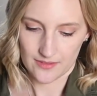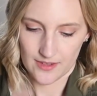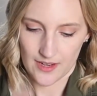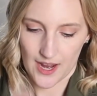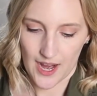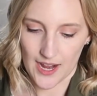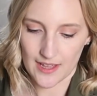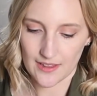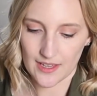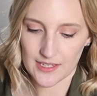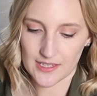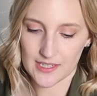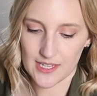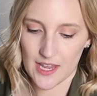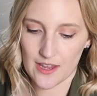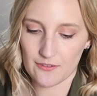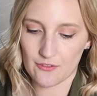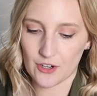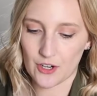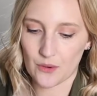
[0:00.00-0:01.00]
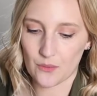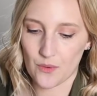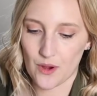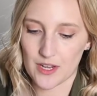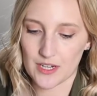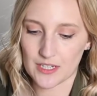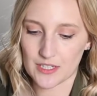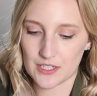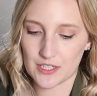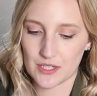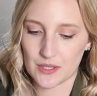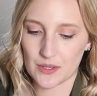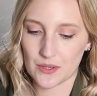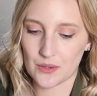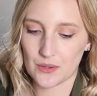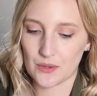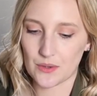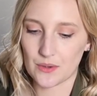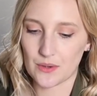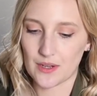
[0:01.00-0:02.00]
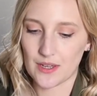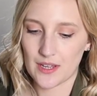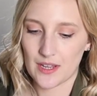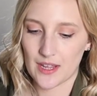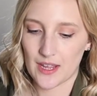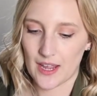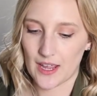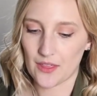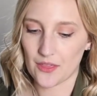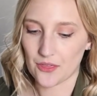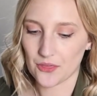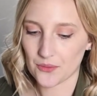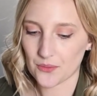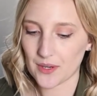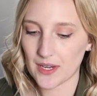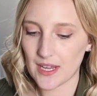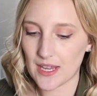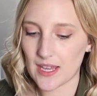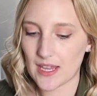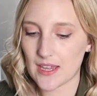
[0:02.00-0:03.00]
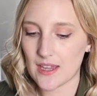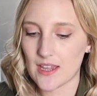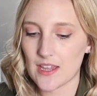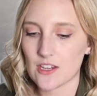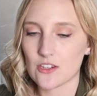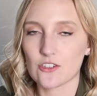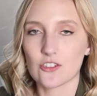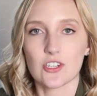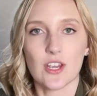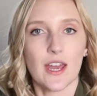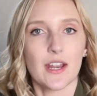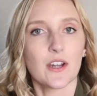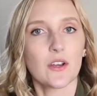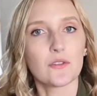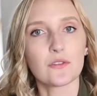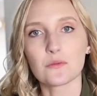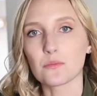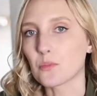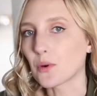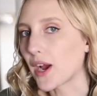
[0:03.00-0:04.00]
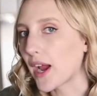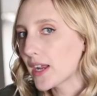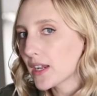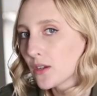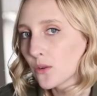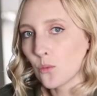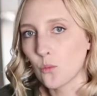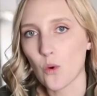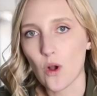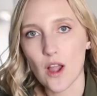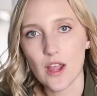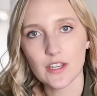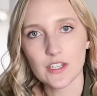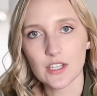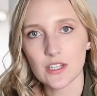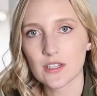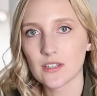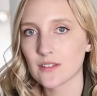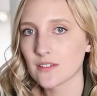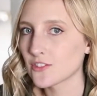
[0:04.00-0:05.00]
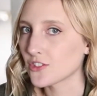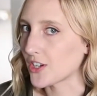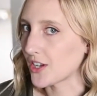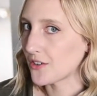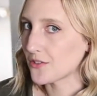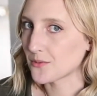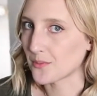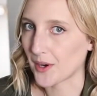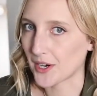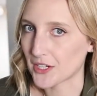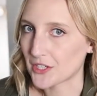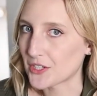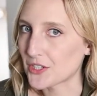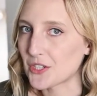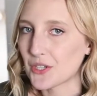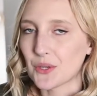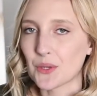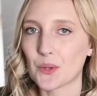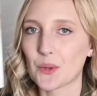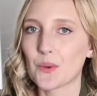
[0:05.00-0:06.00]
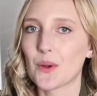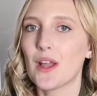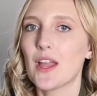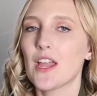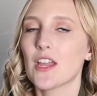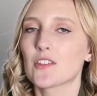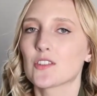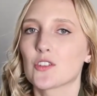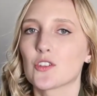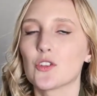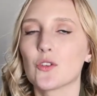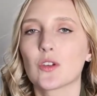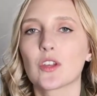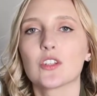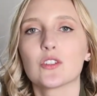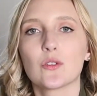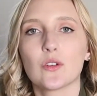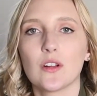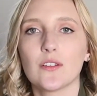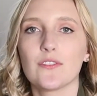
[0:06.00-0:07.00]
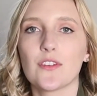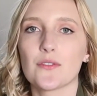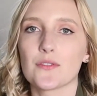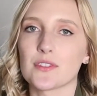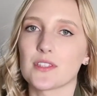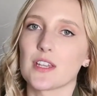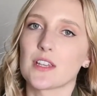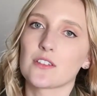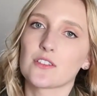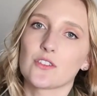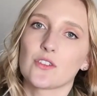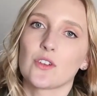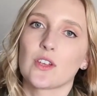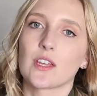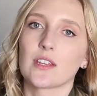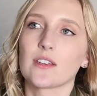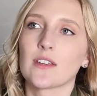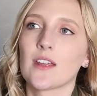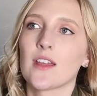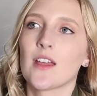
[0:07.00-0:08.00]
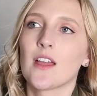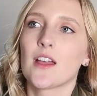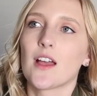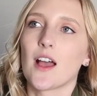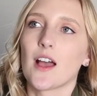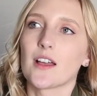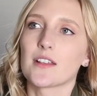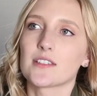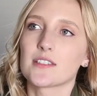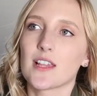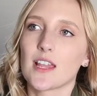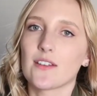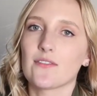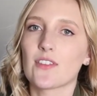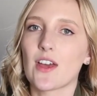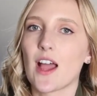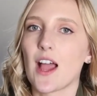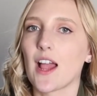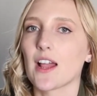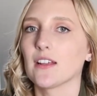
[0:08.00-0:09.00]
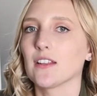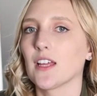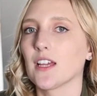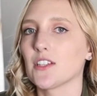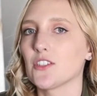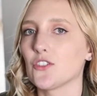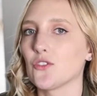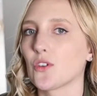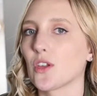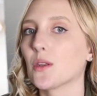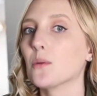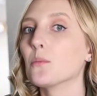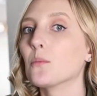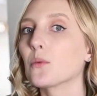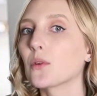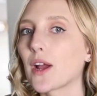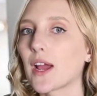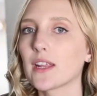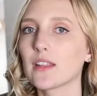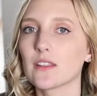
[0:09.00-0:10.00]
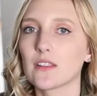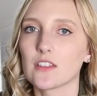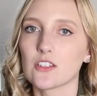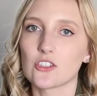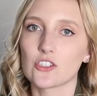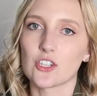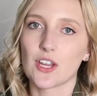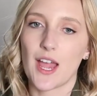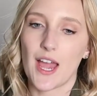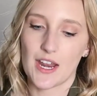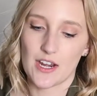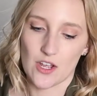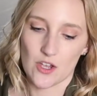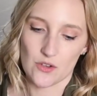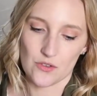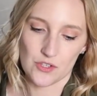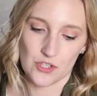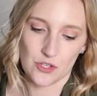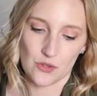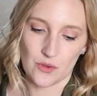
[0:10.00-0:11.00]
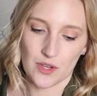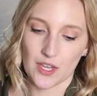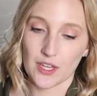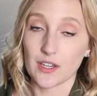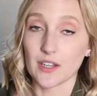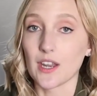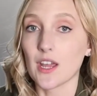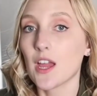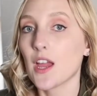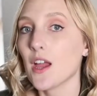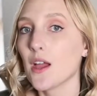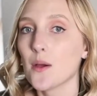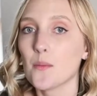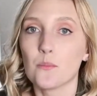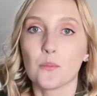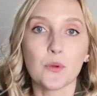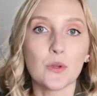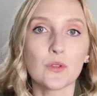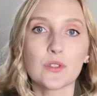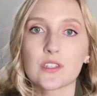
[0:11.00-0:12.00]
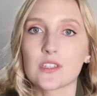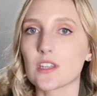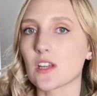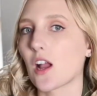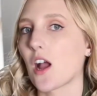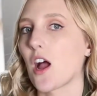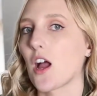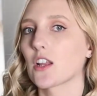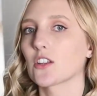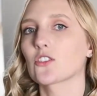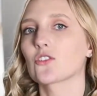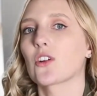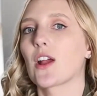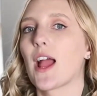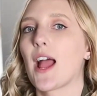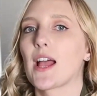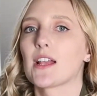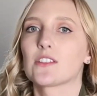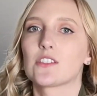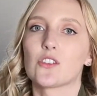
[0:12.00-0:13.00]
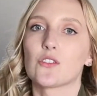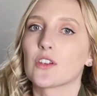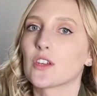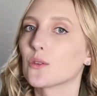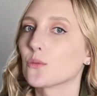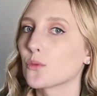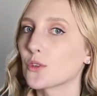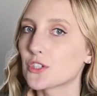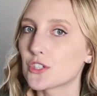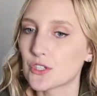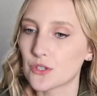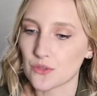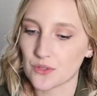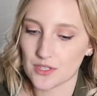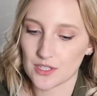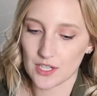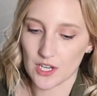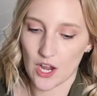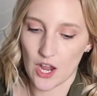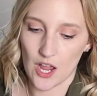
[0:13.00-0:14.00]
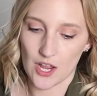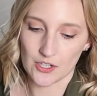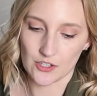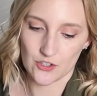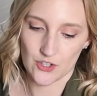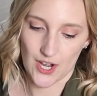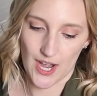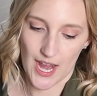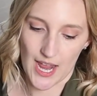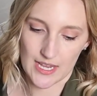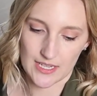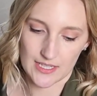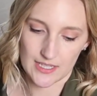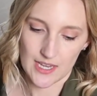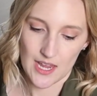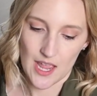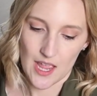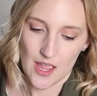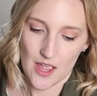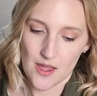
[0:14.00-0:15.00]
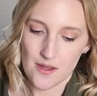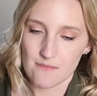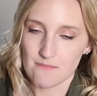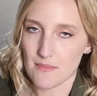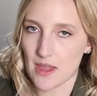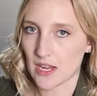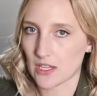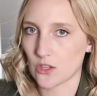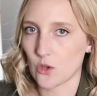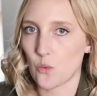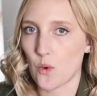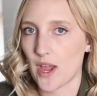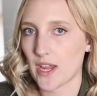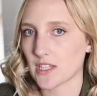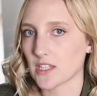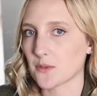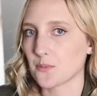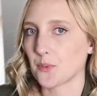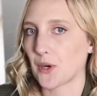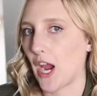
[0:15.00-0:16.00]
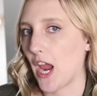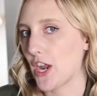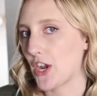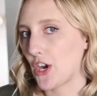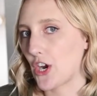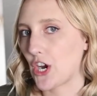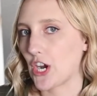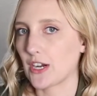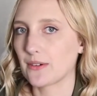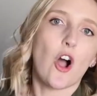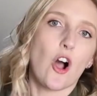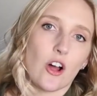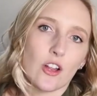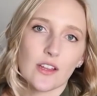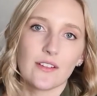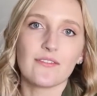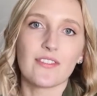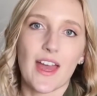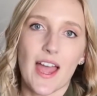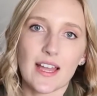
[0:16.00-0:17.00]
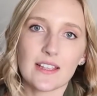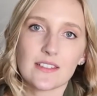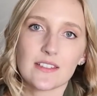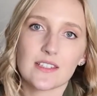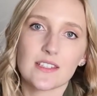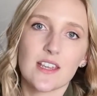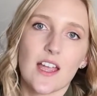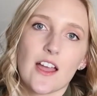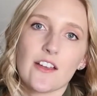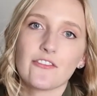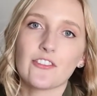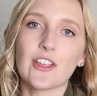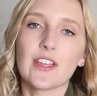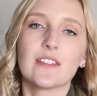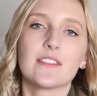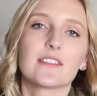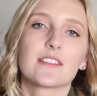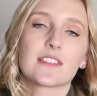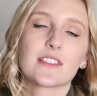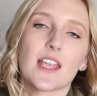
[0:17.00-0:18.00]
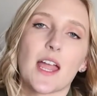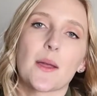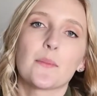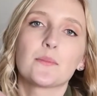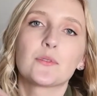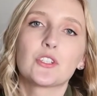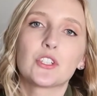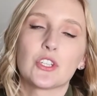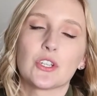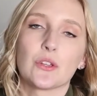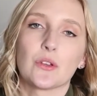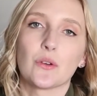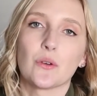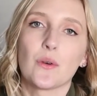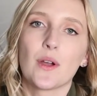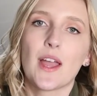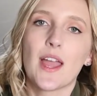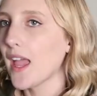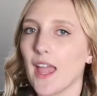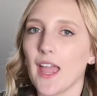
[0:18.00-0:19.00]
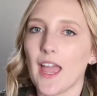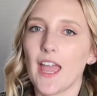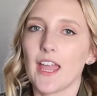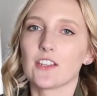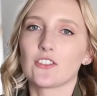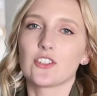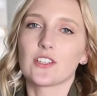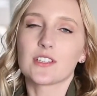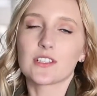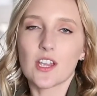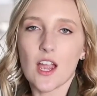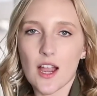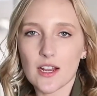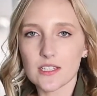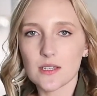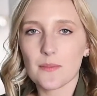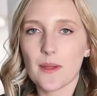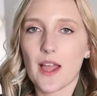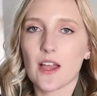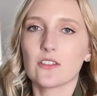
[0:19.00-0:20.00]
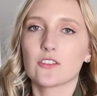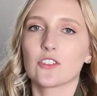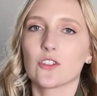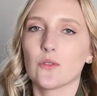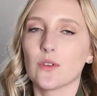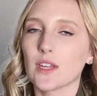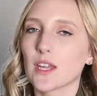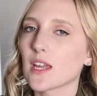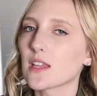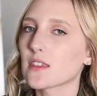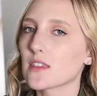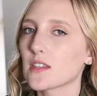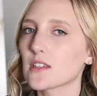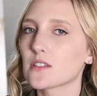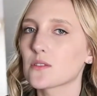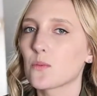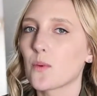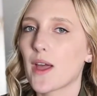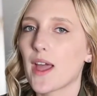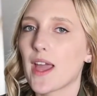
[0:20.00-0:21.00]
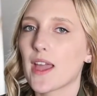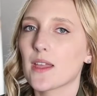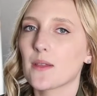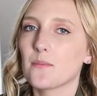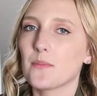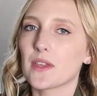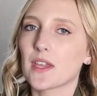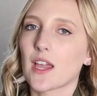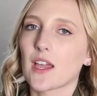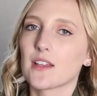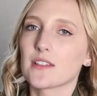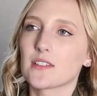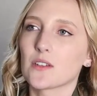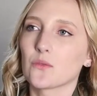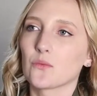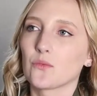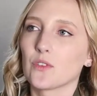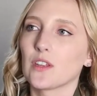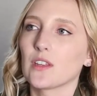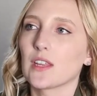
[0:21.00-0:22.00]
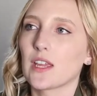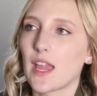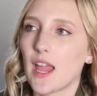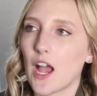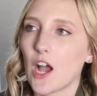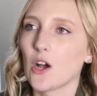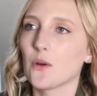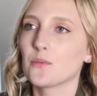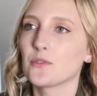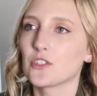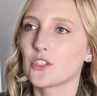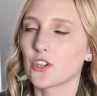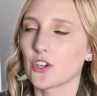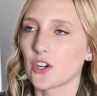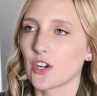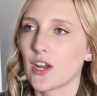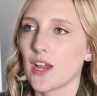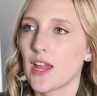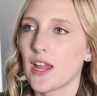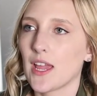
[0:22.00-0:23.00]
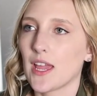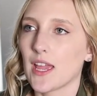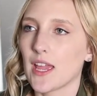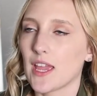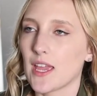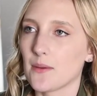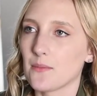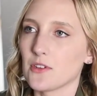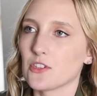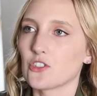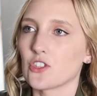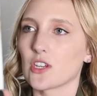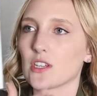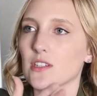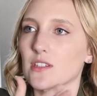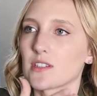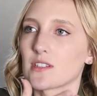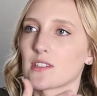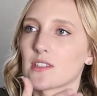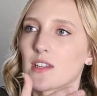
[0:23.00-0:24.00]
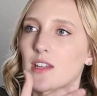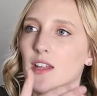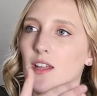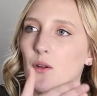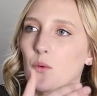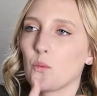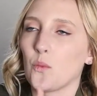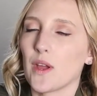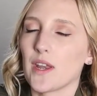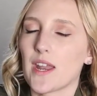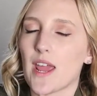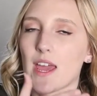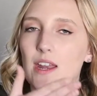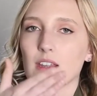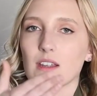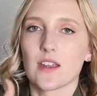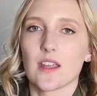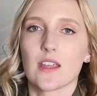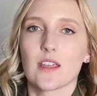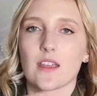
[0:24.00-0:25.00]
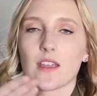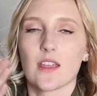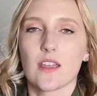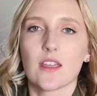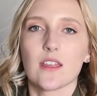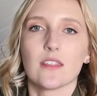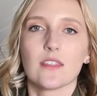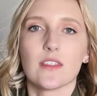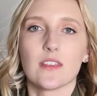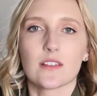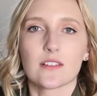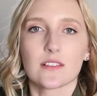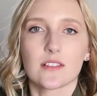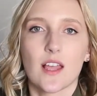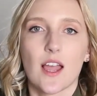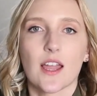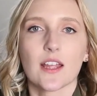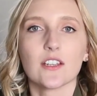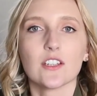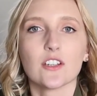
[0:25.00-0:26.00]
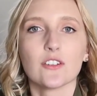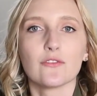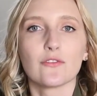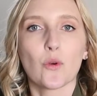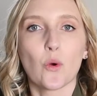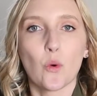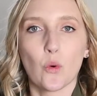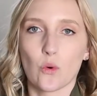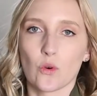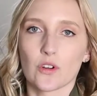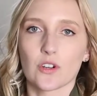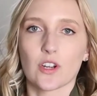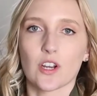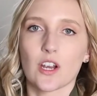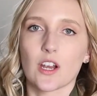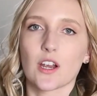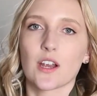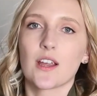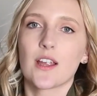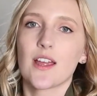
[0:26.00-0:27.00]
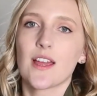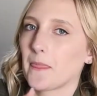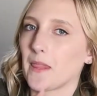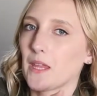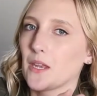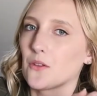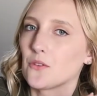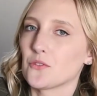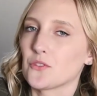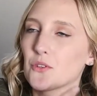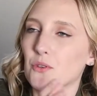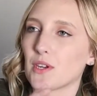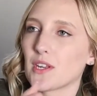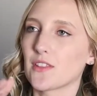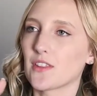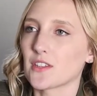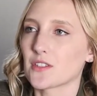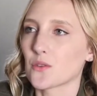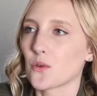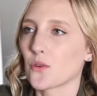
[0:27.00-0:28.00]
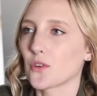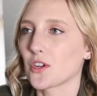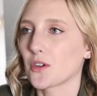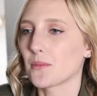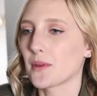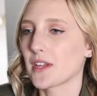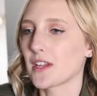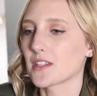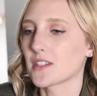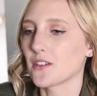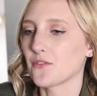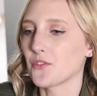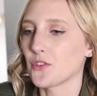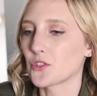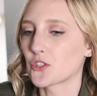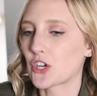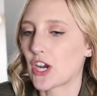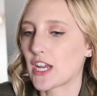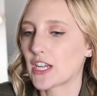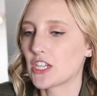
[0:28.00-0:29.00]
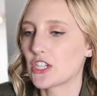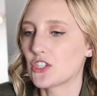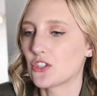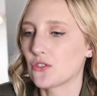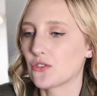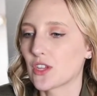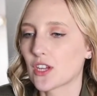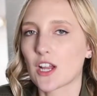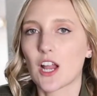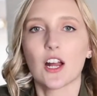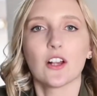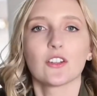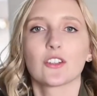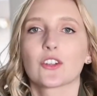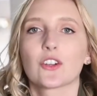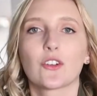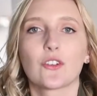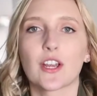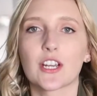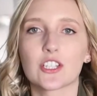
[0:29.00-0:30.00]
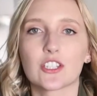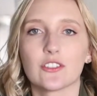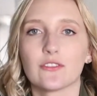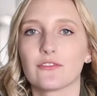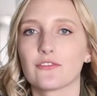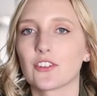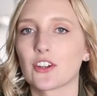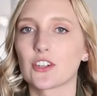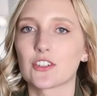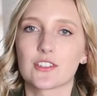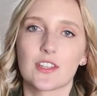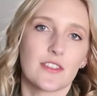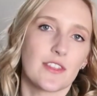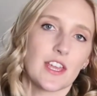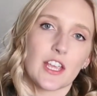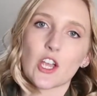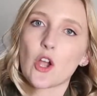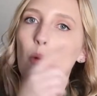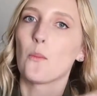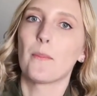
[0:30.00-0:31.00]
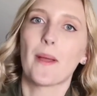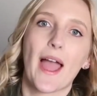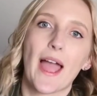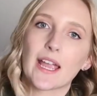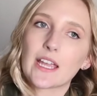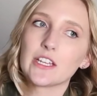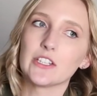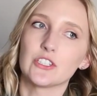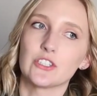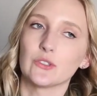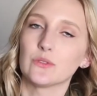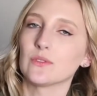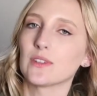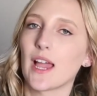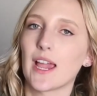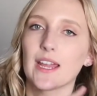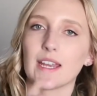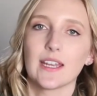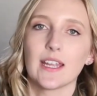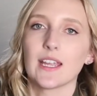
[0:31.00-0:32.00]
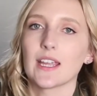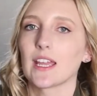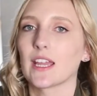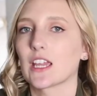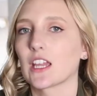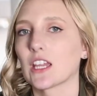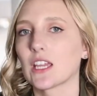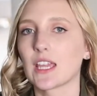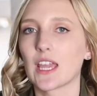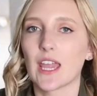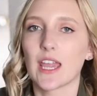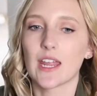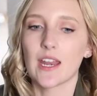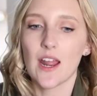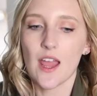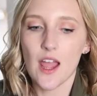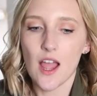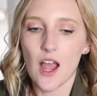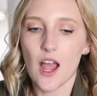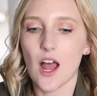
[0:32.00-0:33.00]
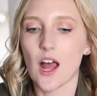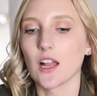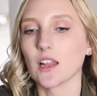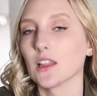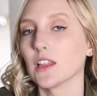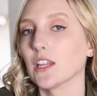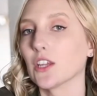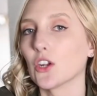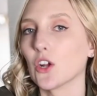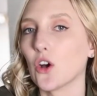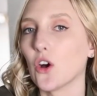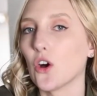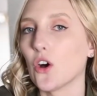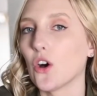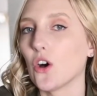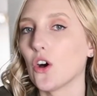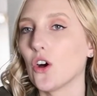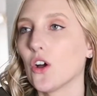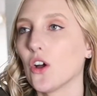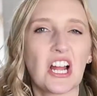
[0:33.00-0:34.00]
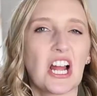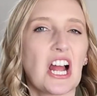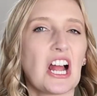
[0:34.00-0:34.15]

highlight saver 1 and 2 and 3, shadows brighten 1, shadows brighten 2. So you can do all of those things. So you can save the highlights, you can brighten the shadows, you can boost the contrast, you can reduce the contrast, make the whites brighter, all of that stuff in step two. And she's talked about doing it this way because it really helps your images when editing in this kind of order. You do it in this order because if you try to do the color correction first and then go back and do lighting, it could get a little